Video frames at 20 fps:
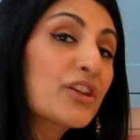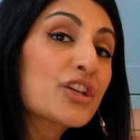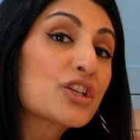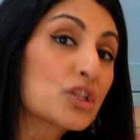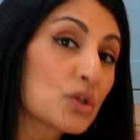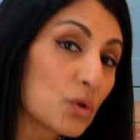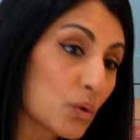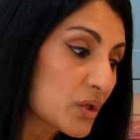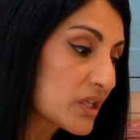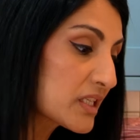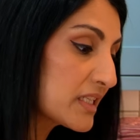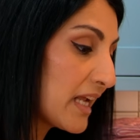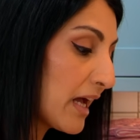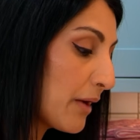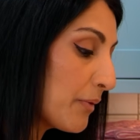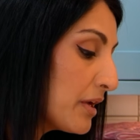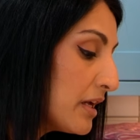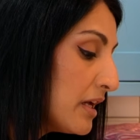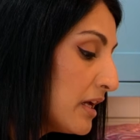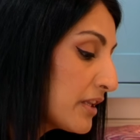the sauce
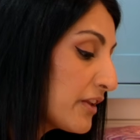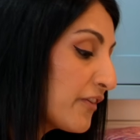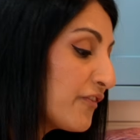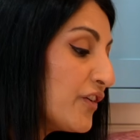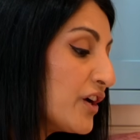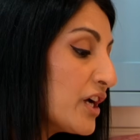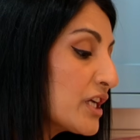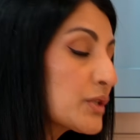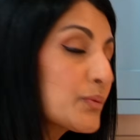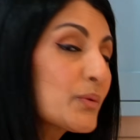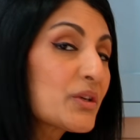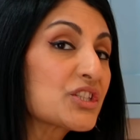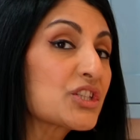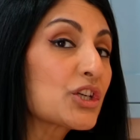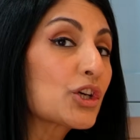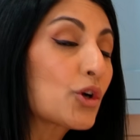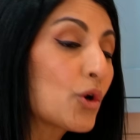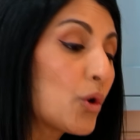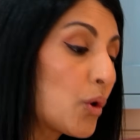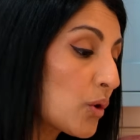now. The first was
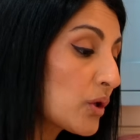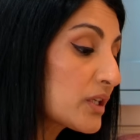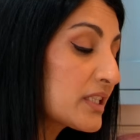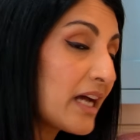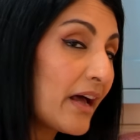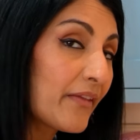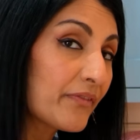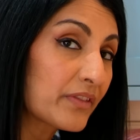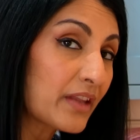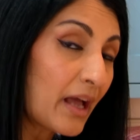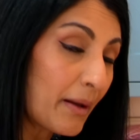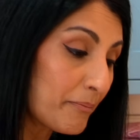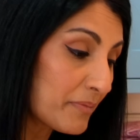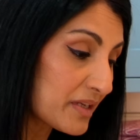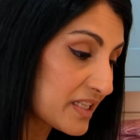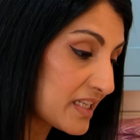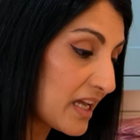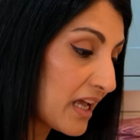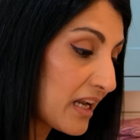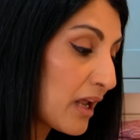to cook down that
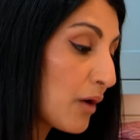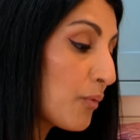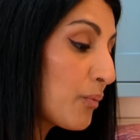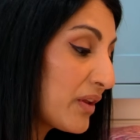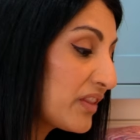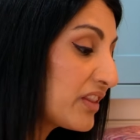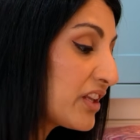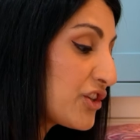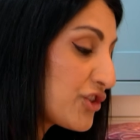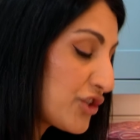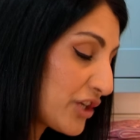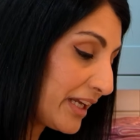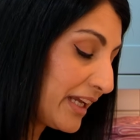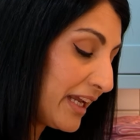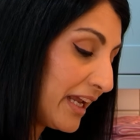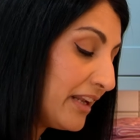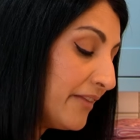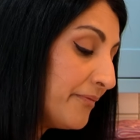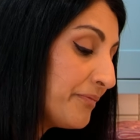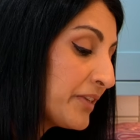masala with the
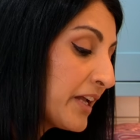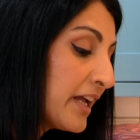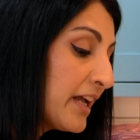chicken